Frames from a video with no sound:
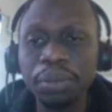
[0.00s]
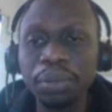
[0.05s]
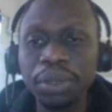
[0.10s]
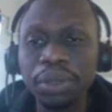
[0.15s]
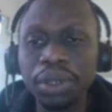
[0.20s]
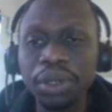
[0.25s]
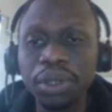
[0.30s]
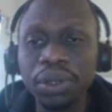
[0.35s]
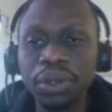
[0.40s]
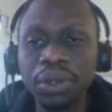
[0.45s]

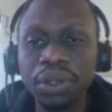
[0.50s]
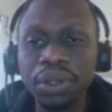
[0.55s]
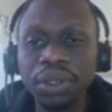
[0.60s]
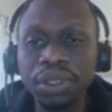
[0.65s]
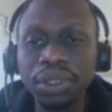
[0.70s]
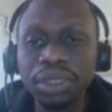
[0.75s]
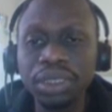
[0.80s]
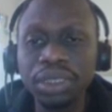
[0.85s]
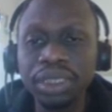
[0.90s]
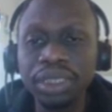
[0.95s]

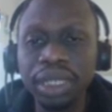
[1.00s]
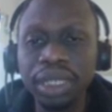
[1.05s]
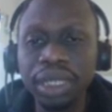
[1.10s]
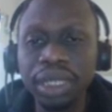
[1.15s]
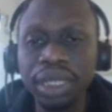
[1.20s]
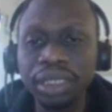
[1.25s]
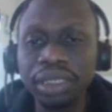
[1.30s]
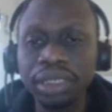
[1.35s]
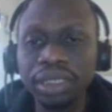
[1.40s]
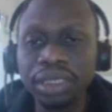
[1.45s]
plus
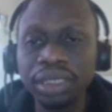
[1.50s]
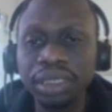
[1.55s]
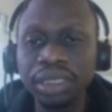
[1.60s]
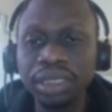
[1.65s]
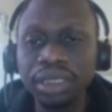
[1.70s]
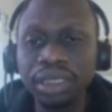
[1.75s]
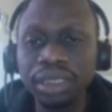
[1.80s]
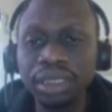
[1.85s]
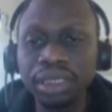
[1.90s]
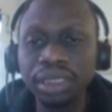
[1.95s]

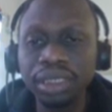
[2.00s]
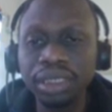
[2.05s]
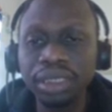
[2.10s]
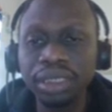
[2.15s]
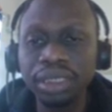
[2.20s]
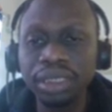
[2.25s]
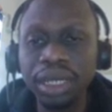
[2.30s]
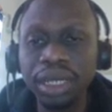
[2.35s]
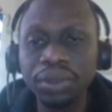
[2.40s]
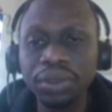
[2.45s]
10, is
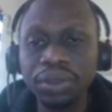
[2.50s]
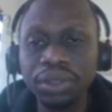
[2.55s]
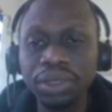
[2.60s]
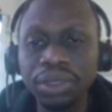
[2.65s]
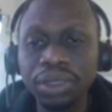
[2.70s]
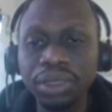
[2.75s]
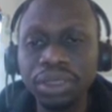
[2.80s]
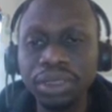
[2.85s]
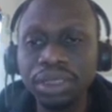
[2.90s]
it 1000?